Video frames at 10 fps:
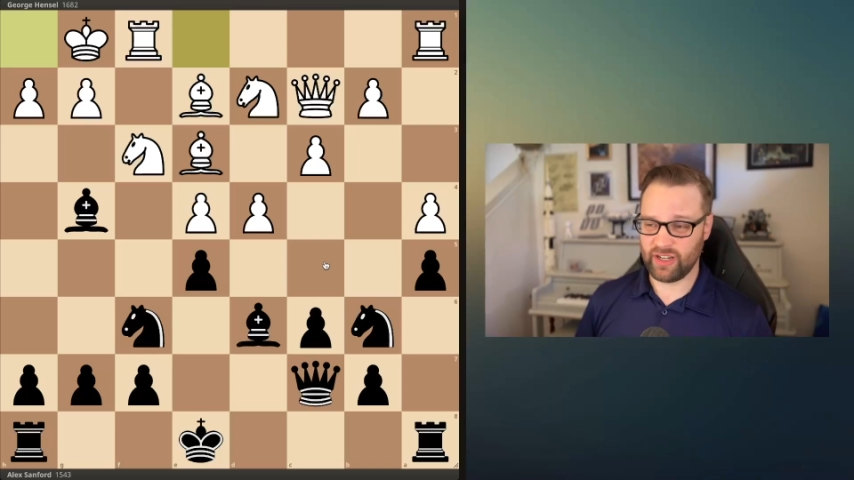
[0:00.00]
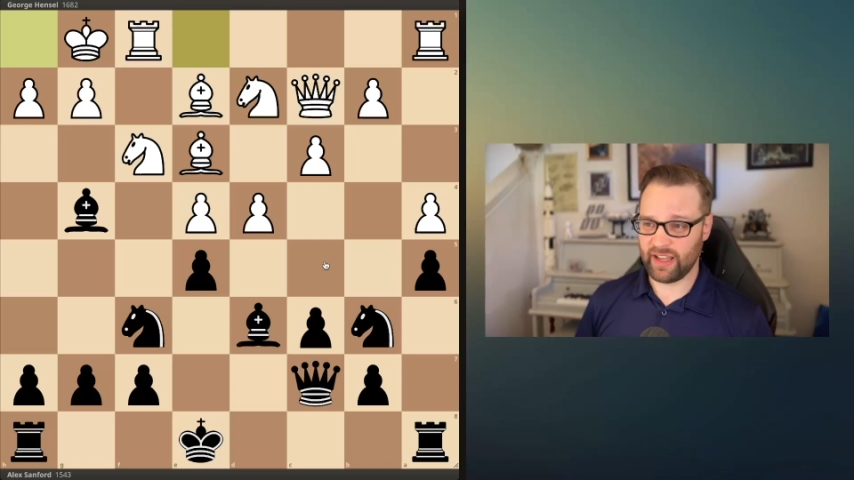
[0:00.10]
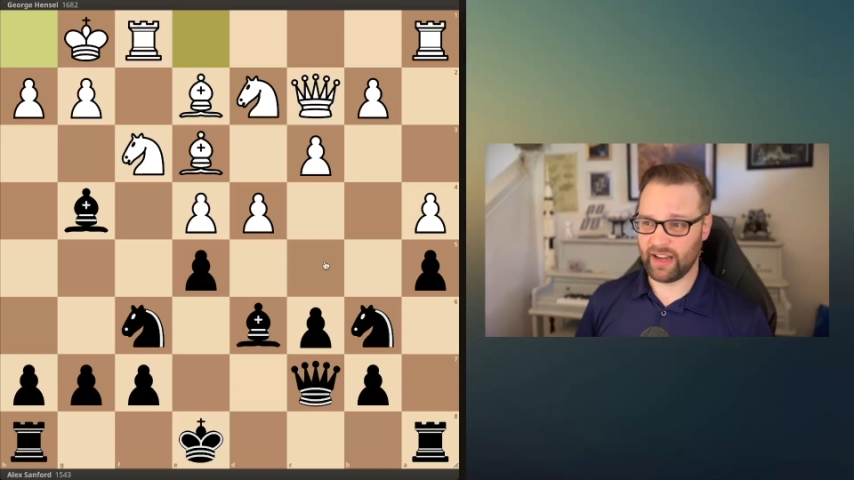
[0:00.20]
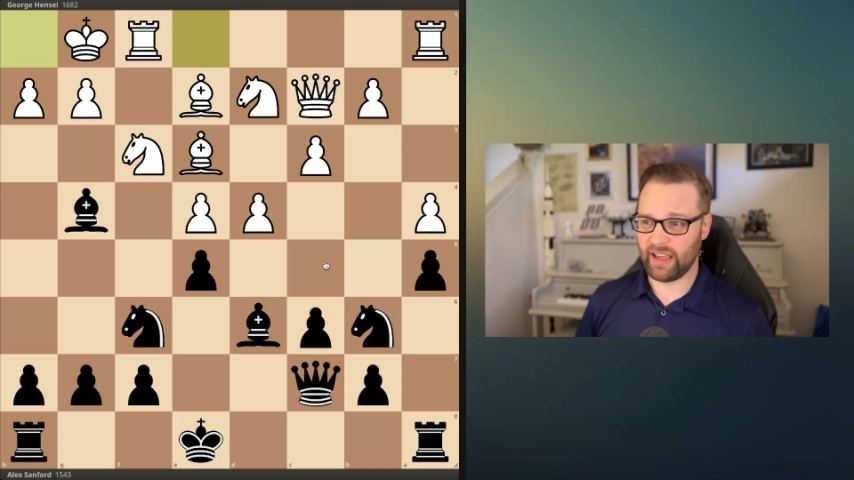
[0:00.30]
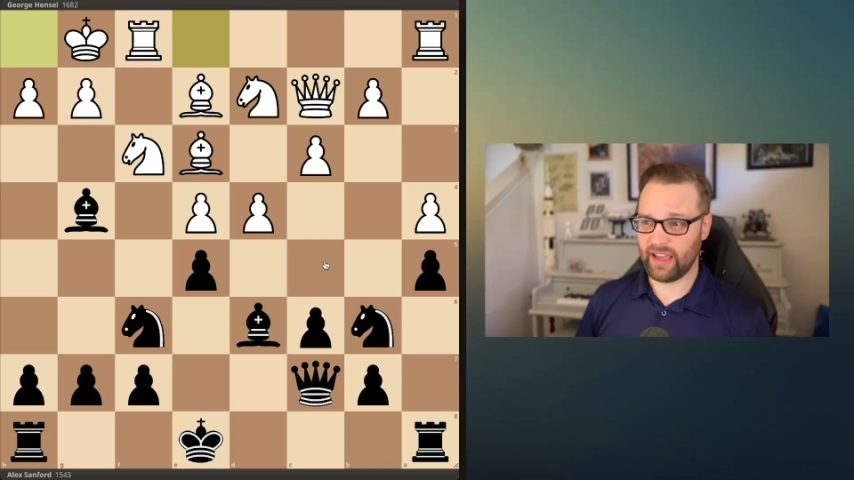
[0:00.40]

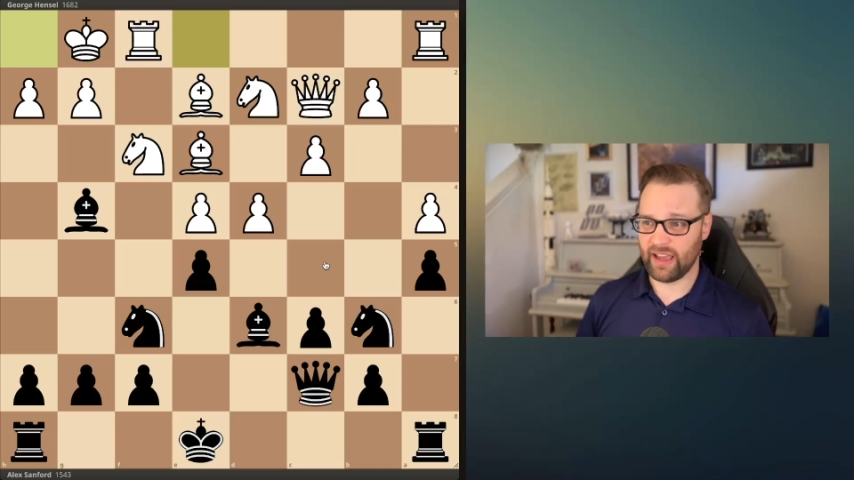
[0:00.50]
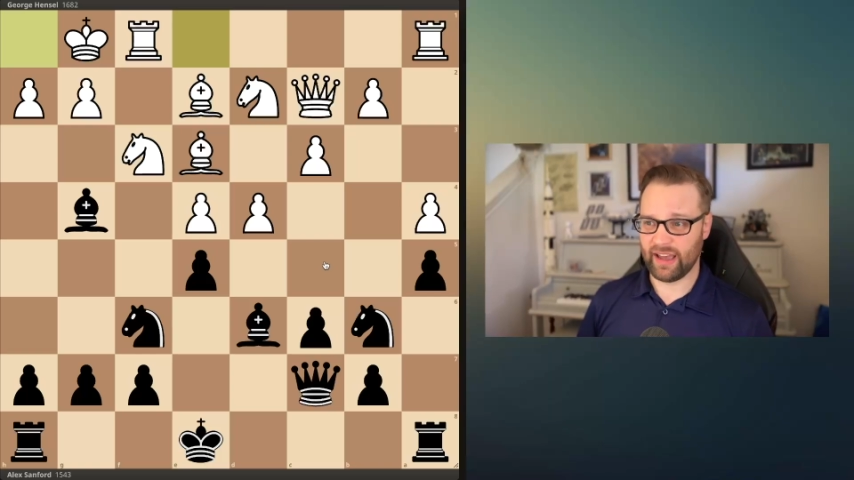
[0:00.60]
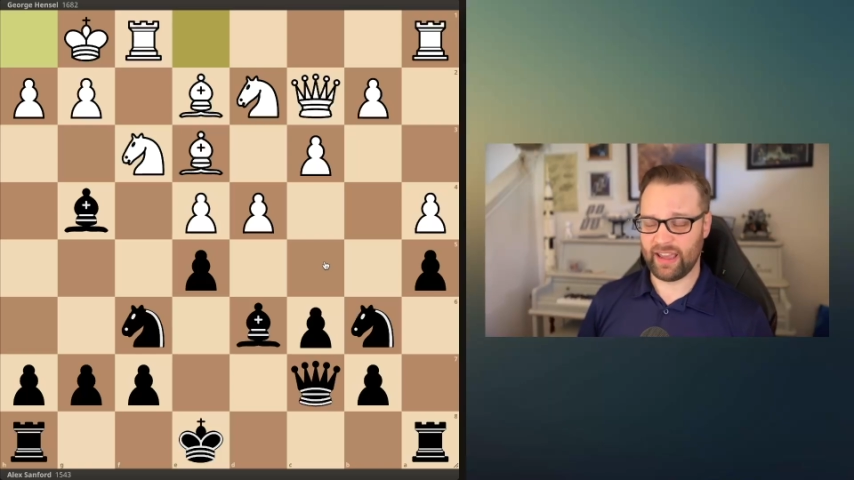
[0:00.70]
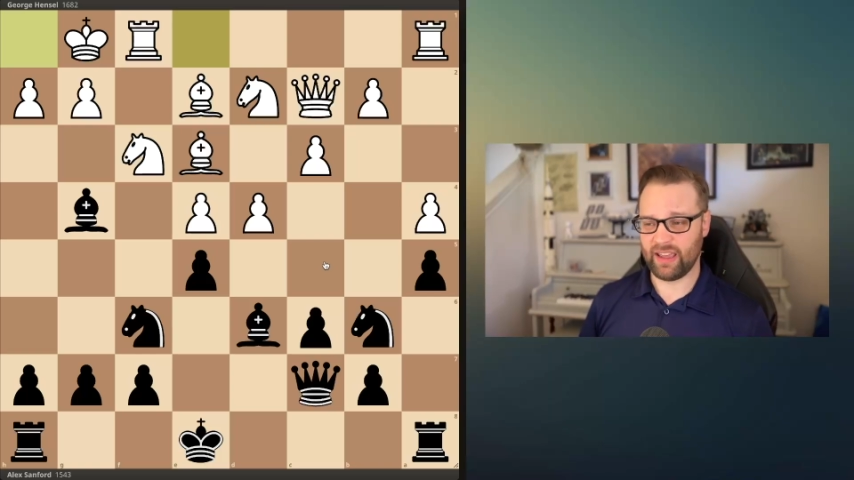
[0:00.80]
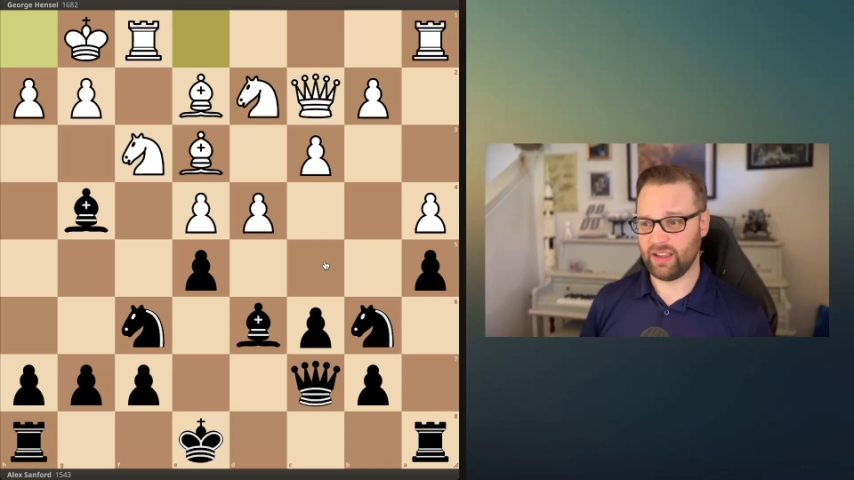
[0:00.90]
and
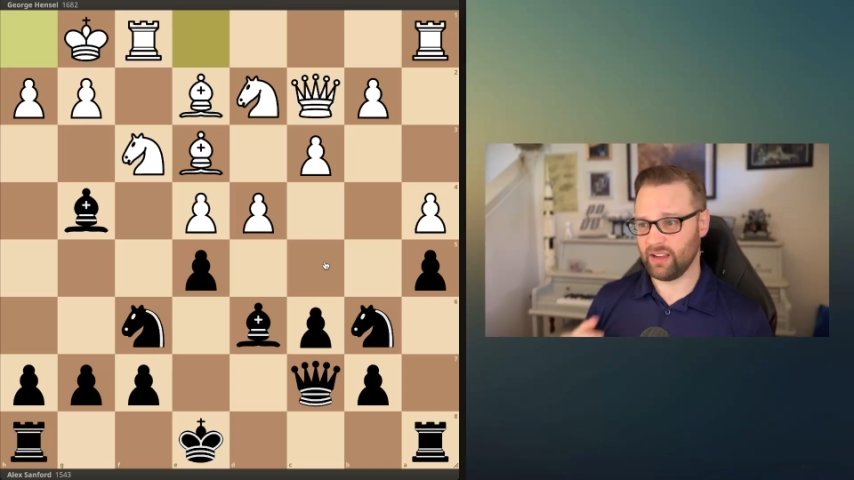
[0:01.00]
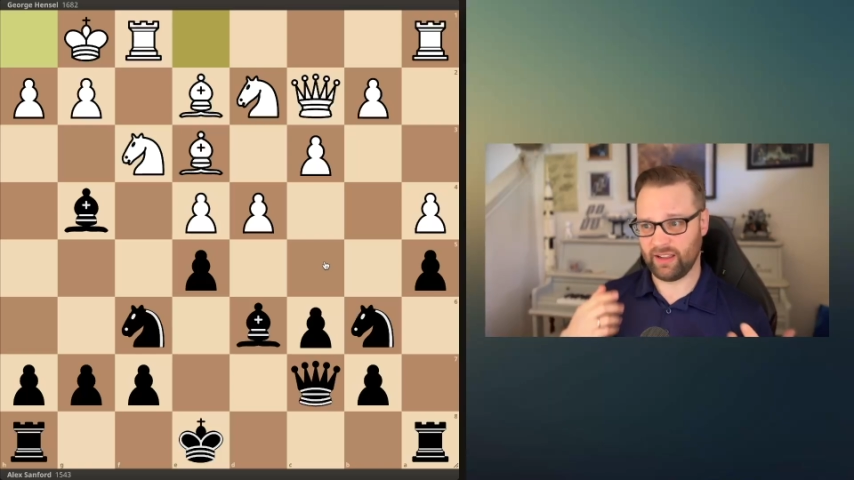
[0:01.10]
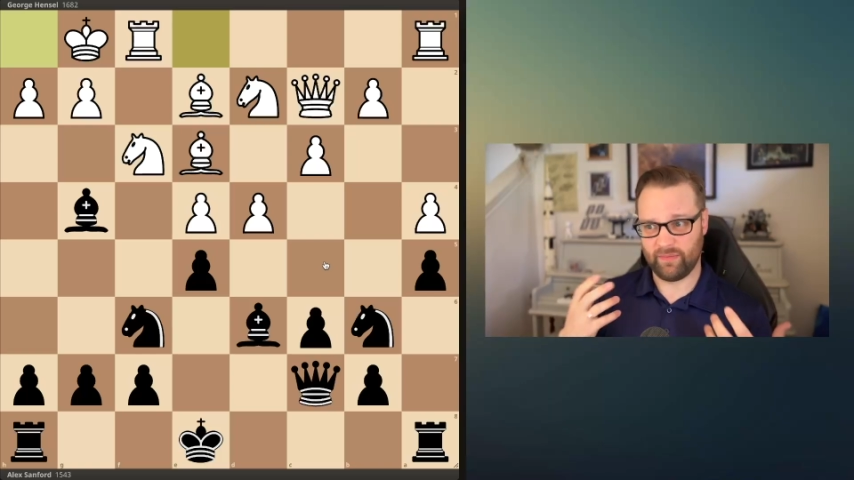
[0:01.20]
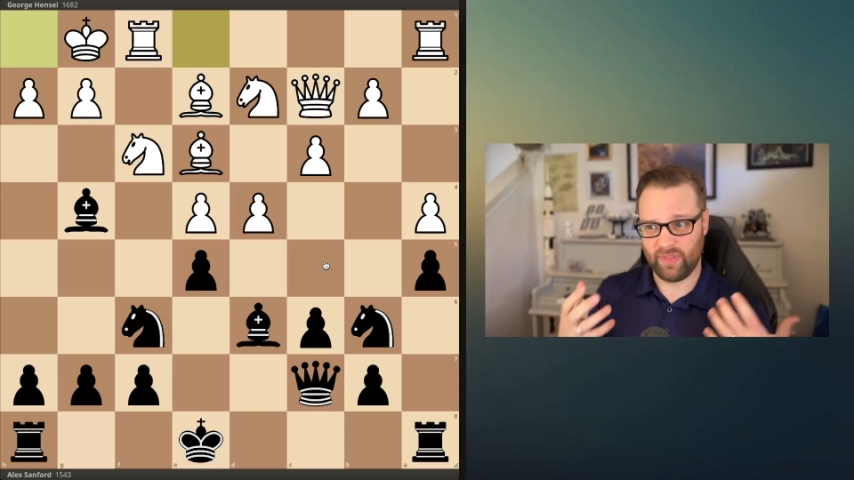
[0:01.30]
I